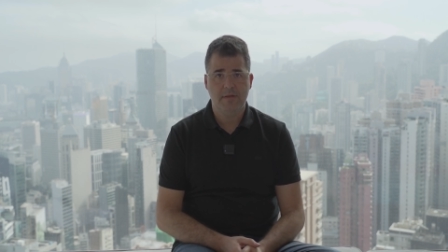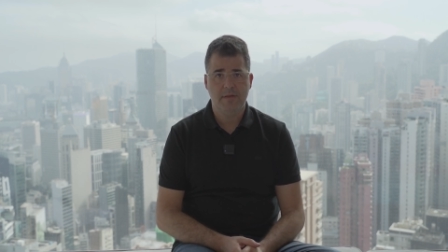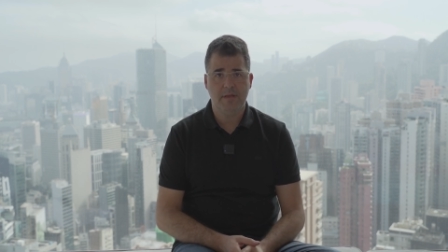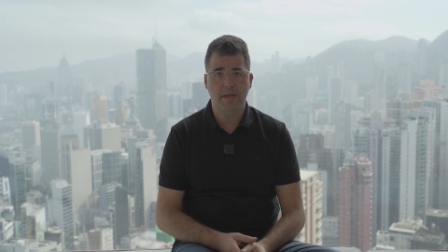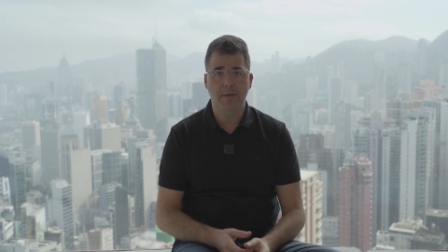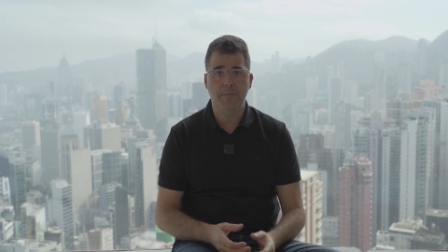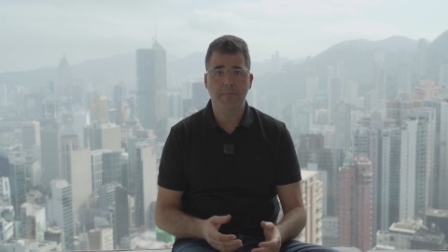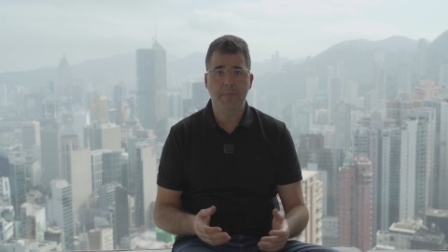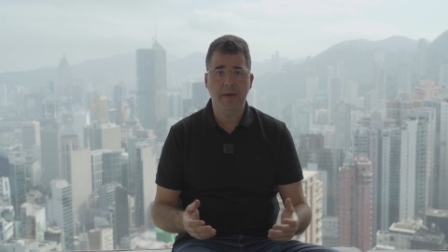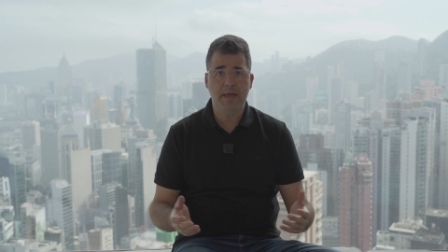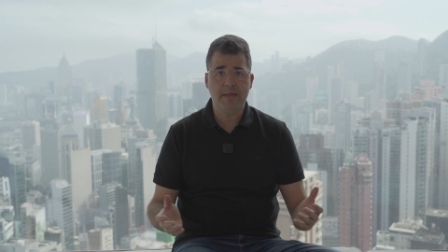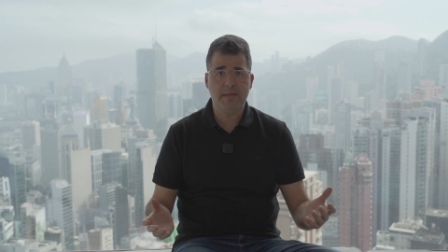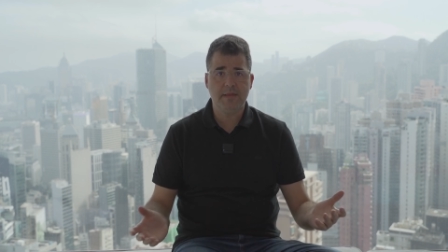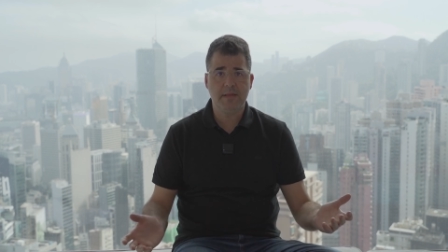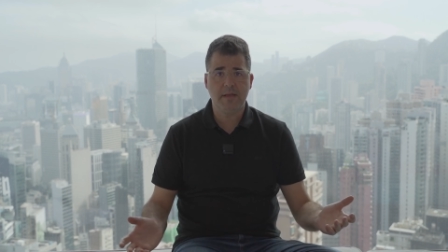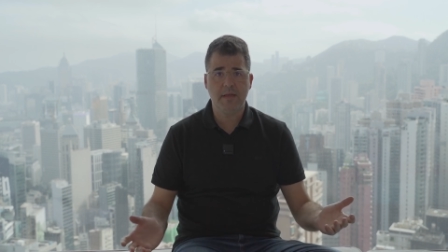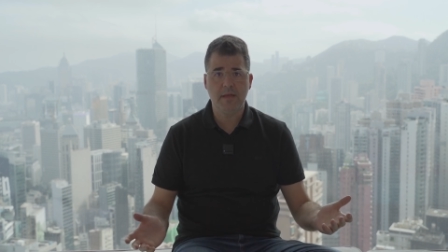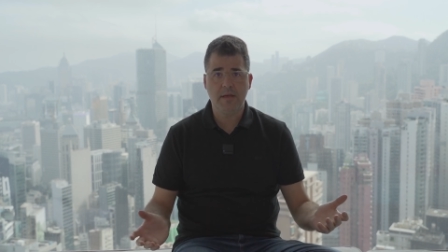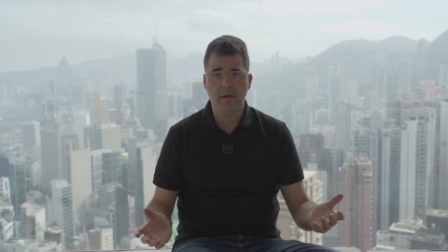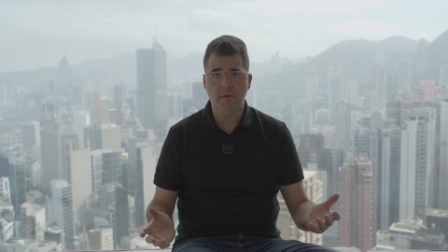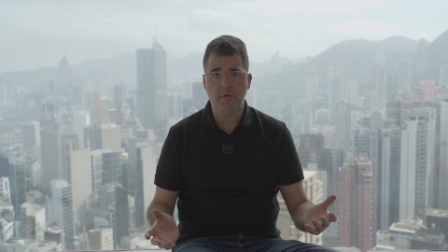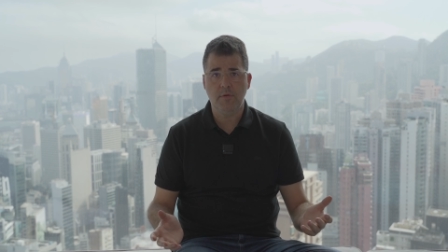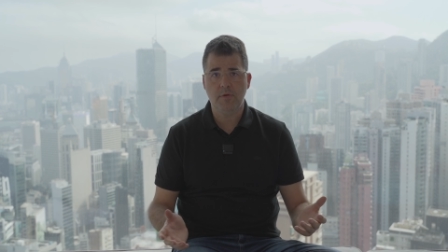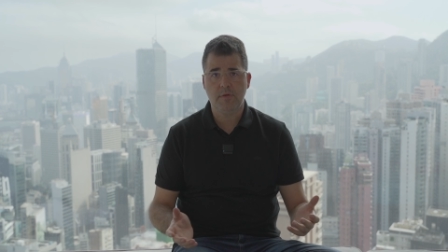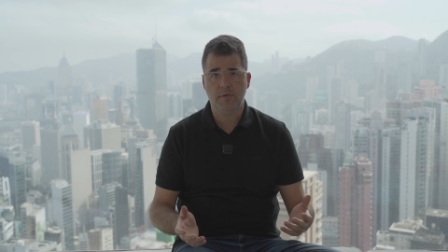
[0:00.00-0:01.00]
the best
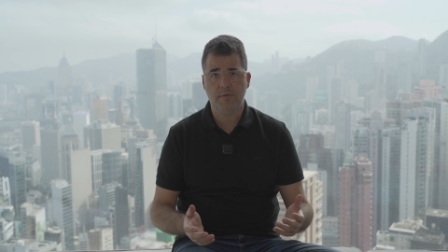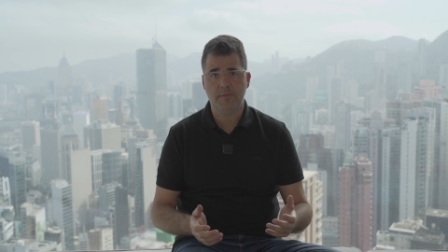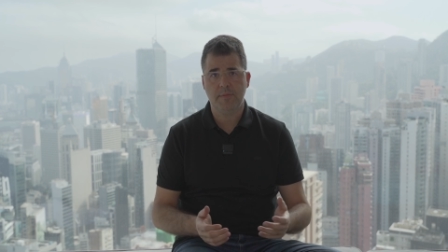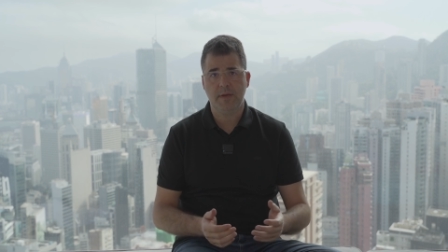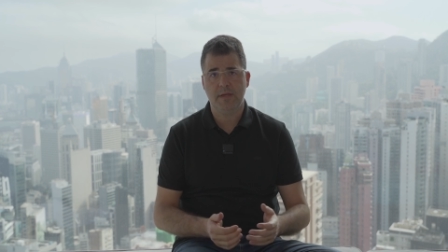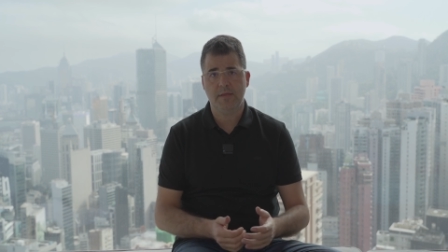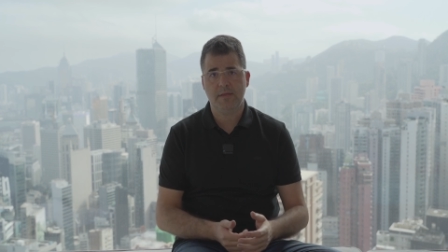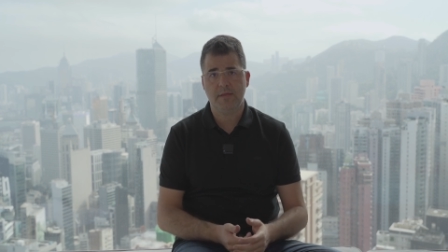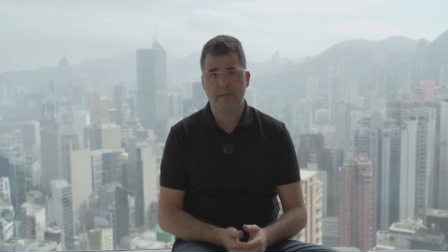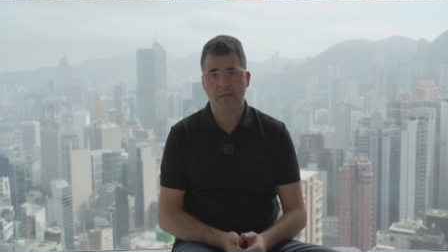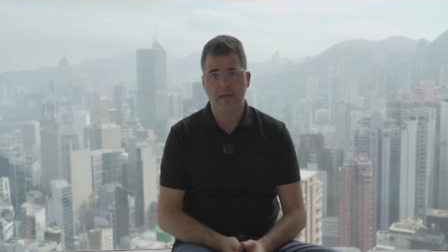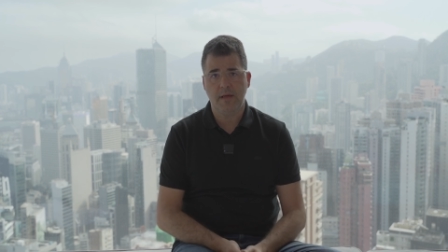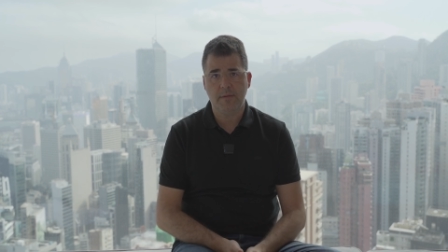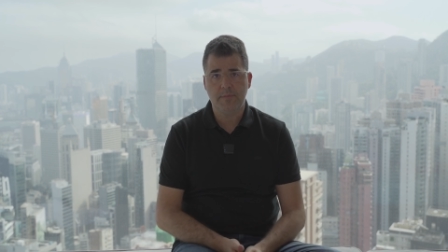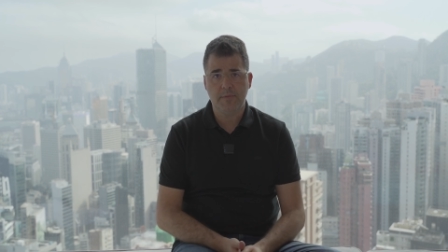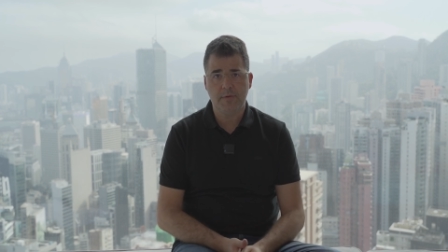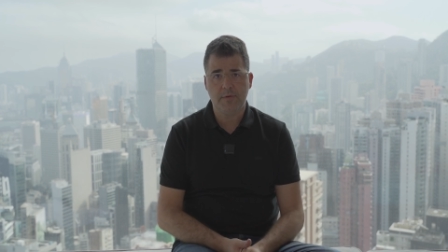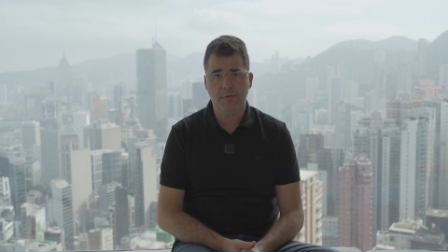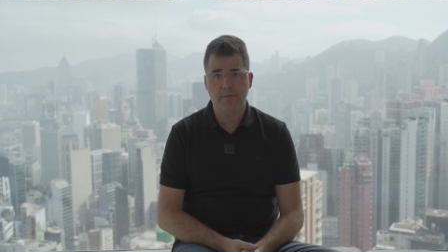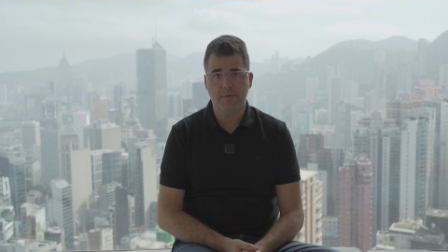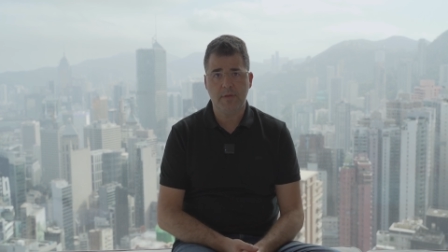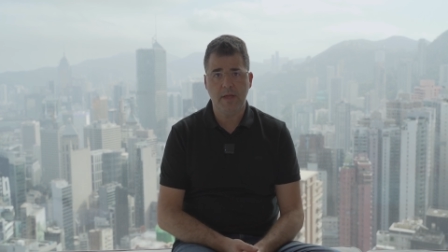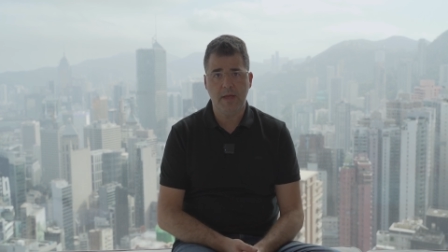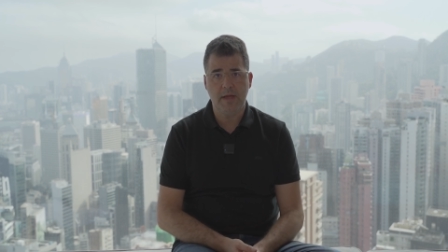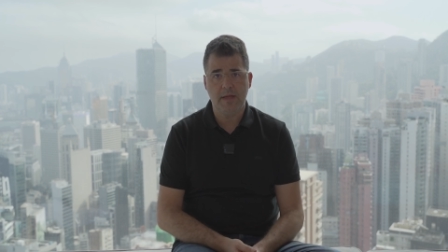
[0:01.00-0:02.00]
recruitments up
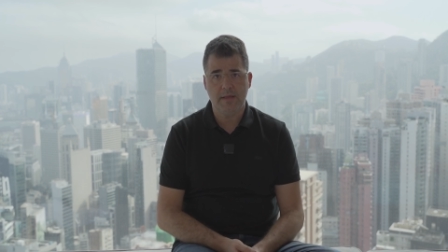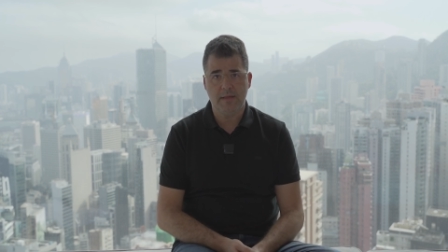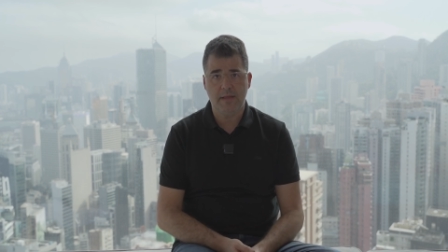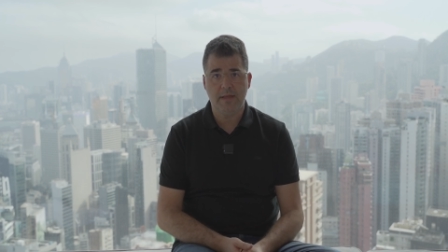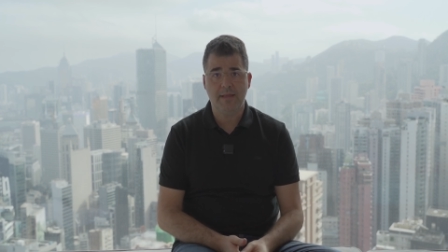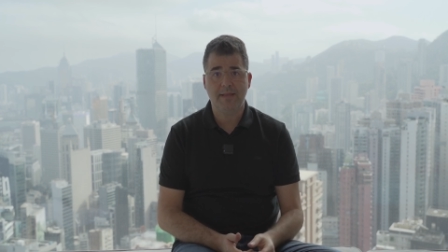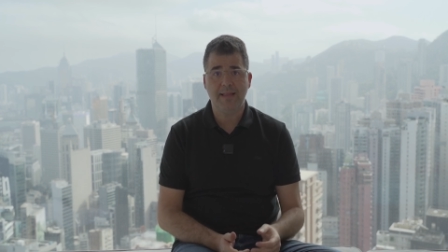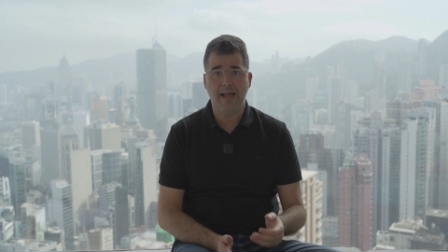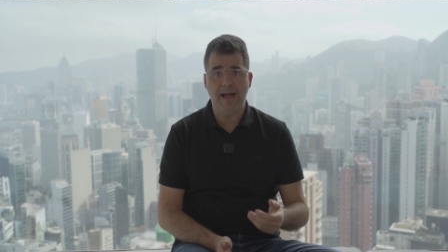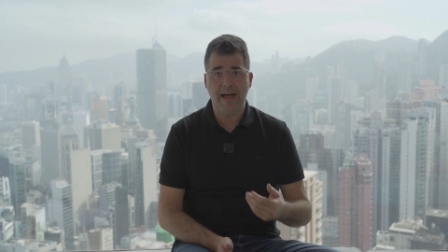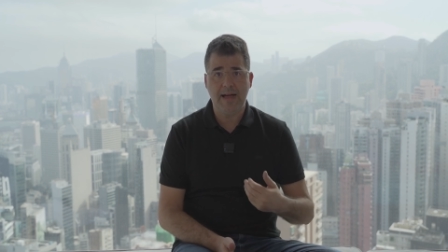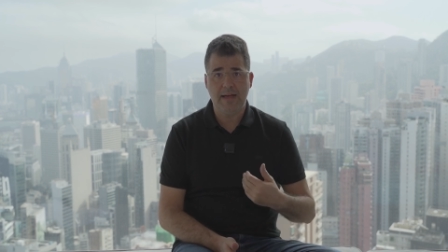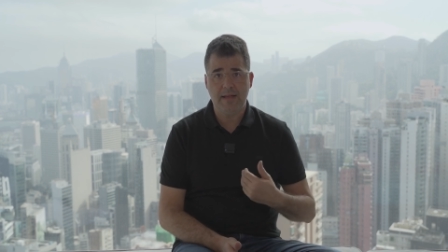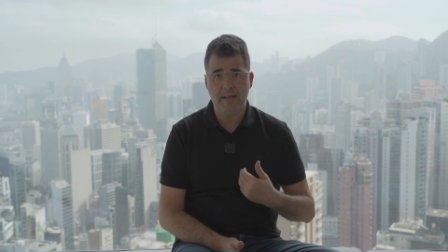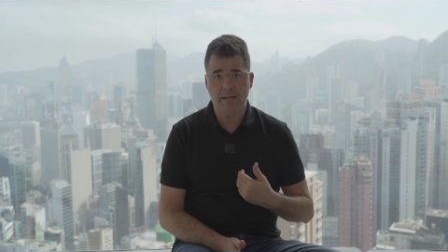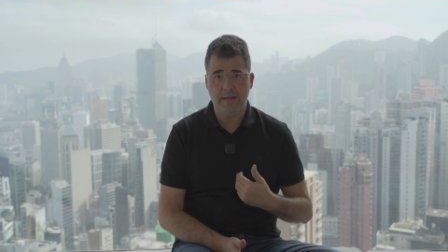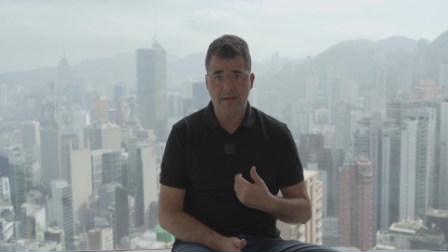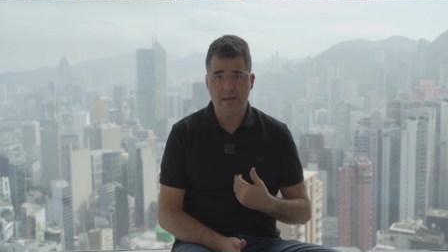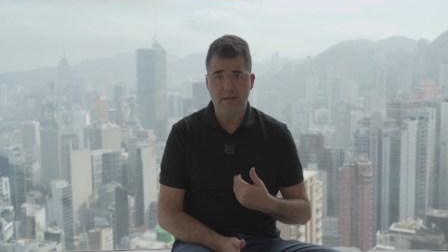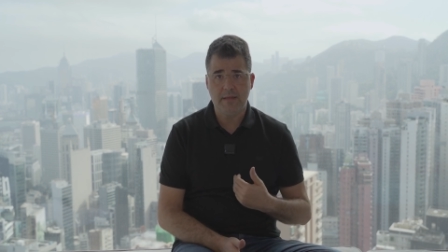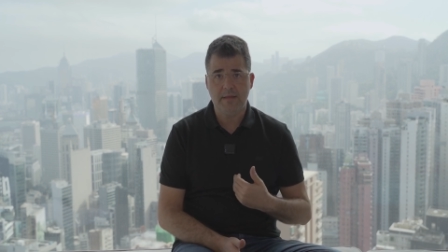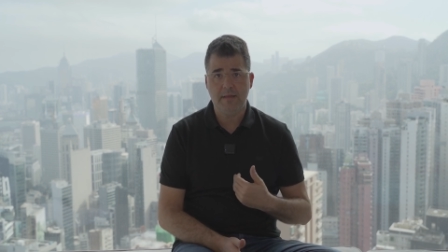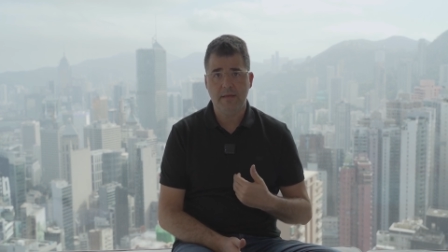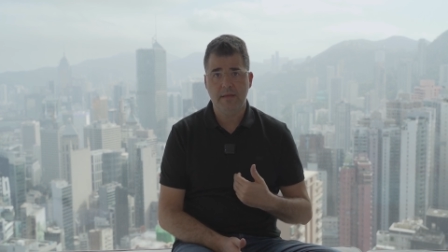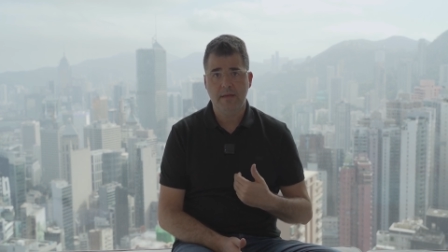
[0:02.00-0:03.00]
to date that I
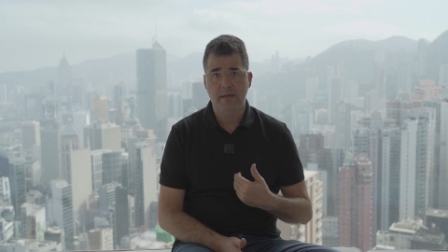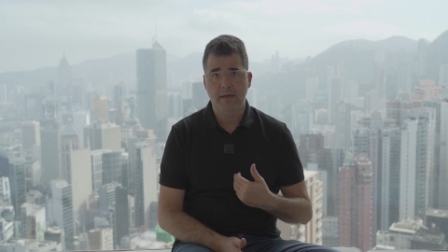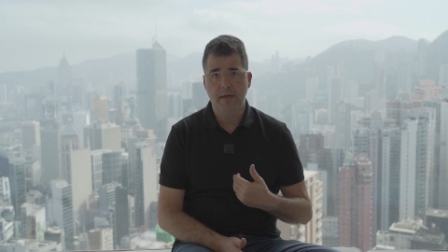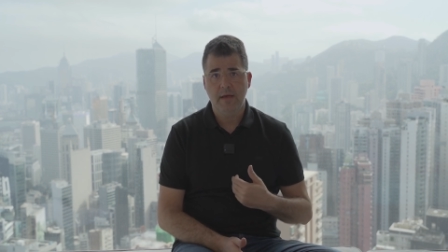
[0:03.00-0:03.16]
did